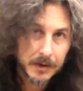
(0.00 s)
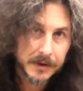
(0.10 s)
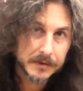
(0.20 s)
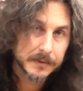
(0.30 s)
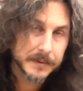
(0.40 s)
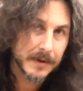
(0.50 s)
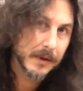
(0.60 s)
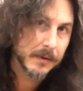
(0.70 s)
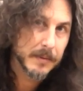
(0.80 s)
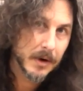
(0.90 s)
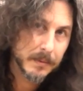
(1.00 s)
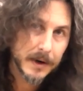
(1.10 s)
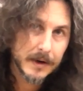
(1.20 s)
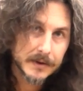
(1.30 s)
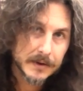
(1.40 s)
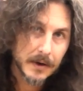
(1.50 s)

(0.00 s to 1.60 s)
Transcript: wheels from 73 Moto Parts